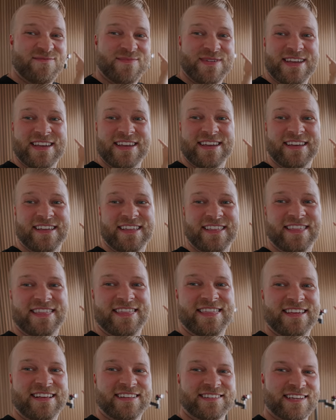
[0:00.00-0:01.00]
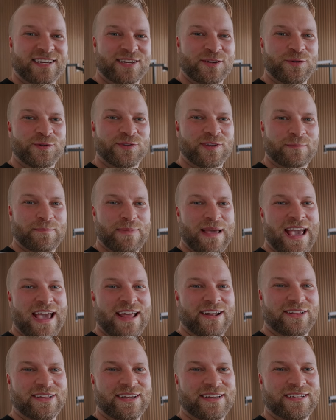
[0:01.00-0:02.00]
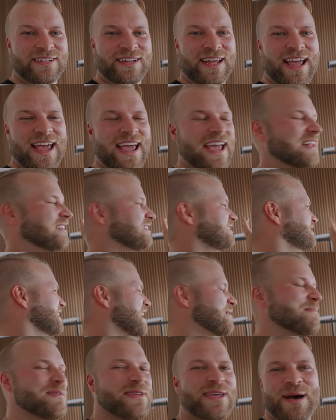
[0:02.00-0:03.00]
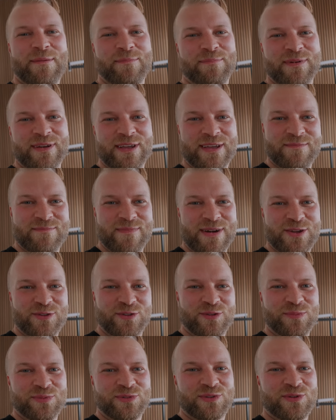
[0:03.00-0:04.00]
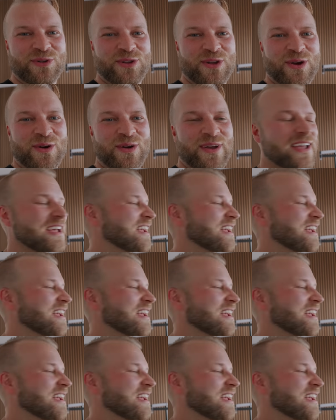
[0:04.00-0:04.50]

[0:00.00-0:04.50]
me this acoustic paneling and set me up in my YouTube studio.